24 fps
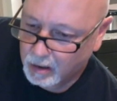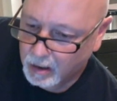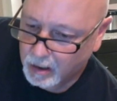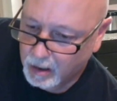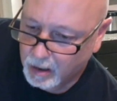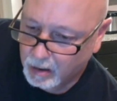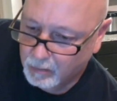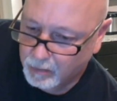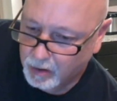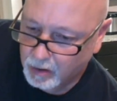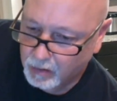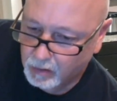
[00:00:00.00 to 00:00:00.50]

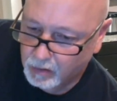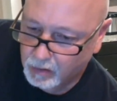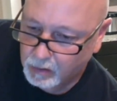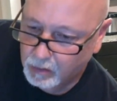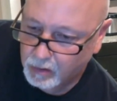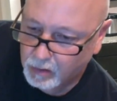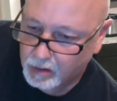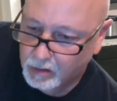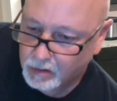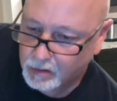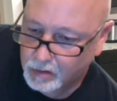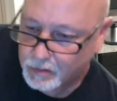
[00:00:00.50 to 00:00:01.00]
Again, I'm the
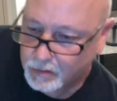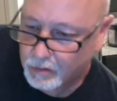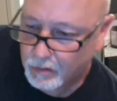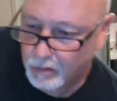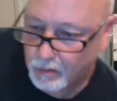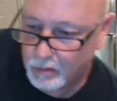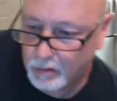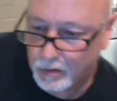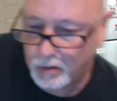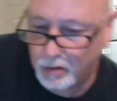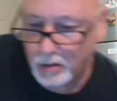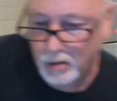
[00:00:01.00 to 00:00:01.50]
only one
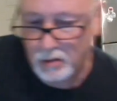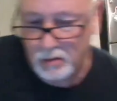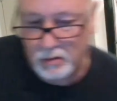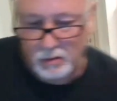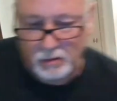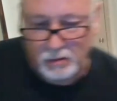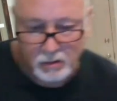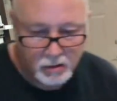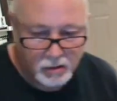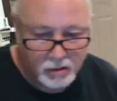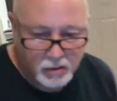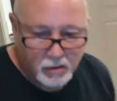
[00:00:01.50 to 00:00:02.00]
controlling
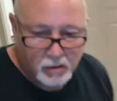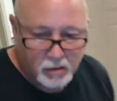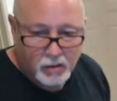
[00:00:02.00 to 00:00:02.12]
here.